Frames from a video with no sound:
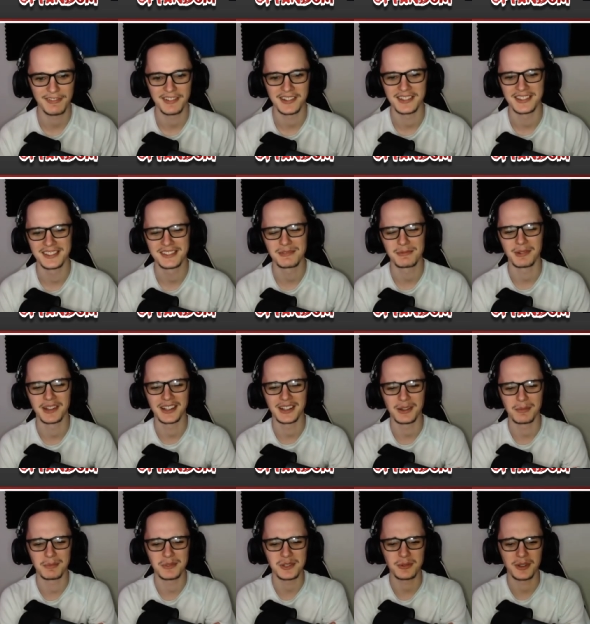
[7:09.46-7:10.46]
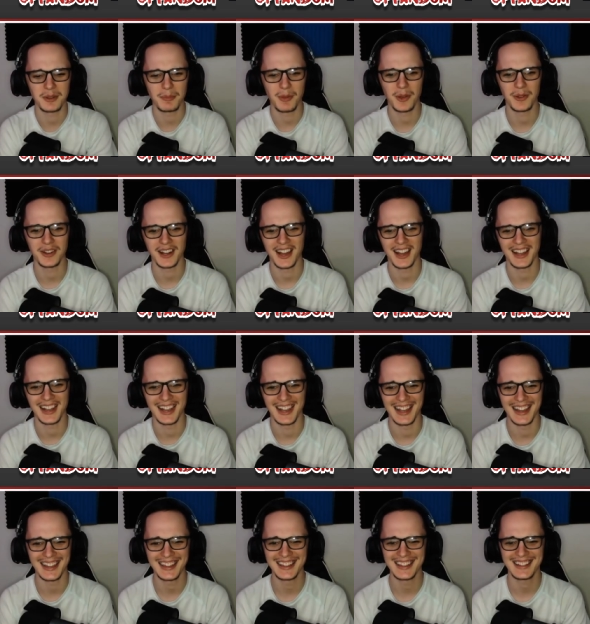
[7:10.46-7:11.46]
Different when it comes to an opponent I
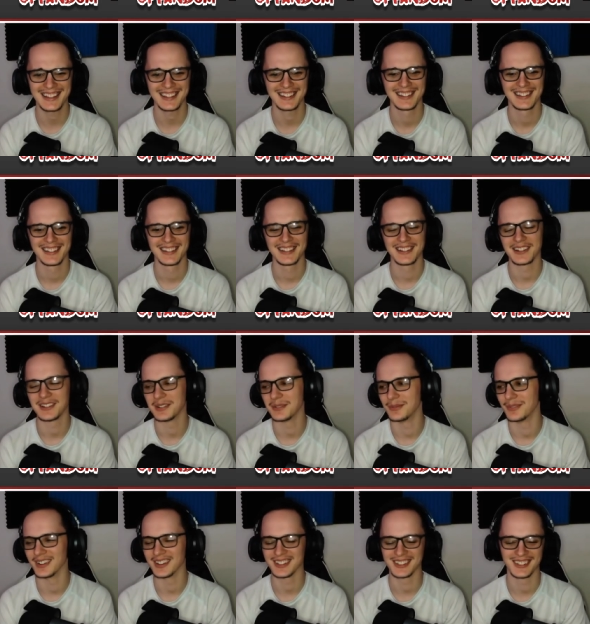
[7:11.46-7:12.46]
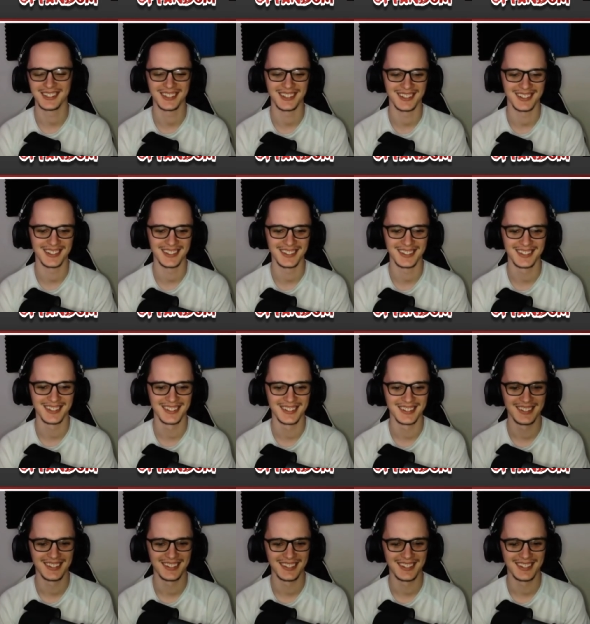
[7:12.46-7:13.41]
like. Oh my god.